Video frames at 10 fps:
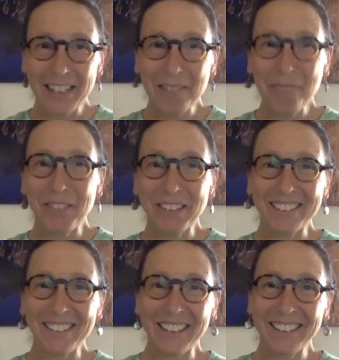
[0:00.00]
just
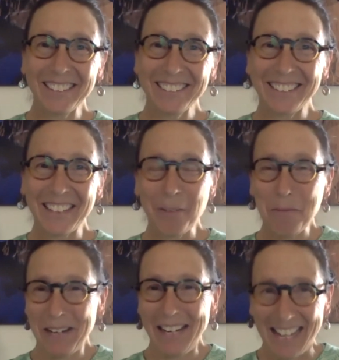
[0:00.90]
like
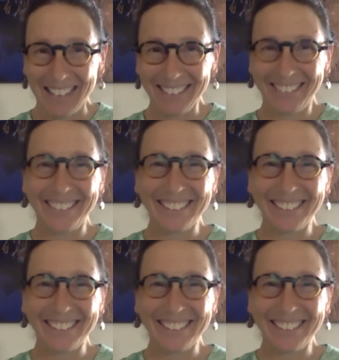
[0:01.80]
everybody else.